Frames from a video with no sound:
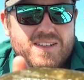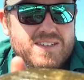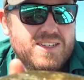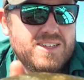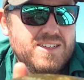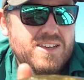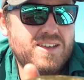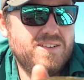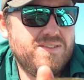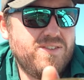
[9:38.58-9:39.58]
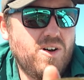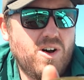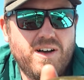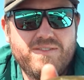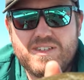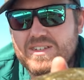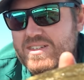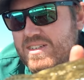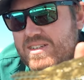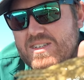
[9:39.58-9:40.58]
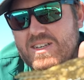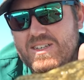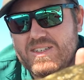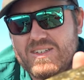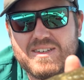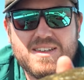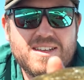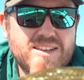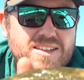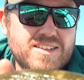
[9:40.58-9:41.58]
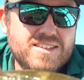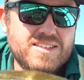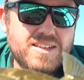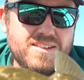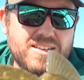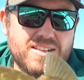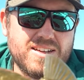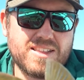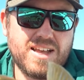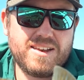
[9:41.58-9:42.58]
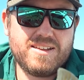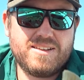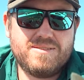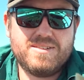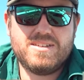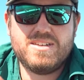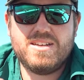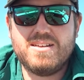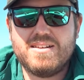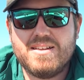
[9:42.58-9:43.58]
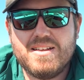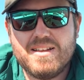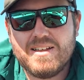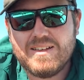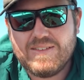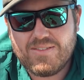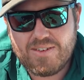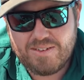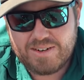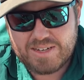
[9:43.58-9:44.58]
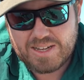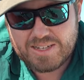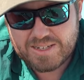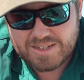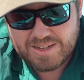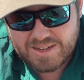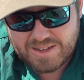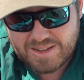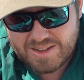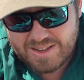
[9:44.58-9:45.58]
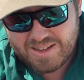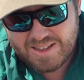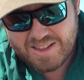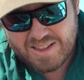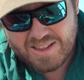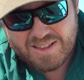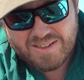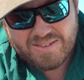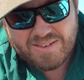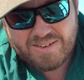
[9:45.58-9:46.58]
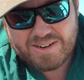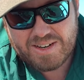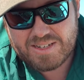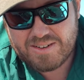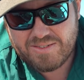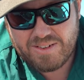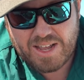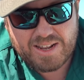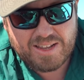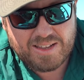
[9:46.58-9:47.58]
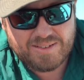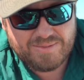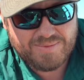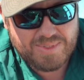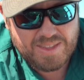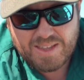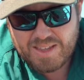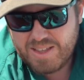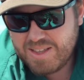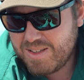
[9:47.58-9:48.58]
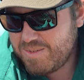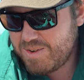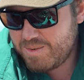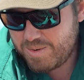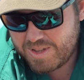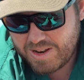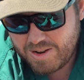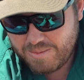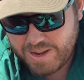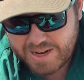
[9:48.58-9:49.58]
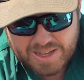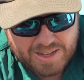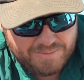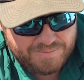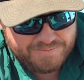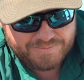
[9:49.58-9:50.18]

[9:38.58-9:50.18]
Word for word: 65, 66 something like that but yeah very decent very decent flatty we will get her back in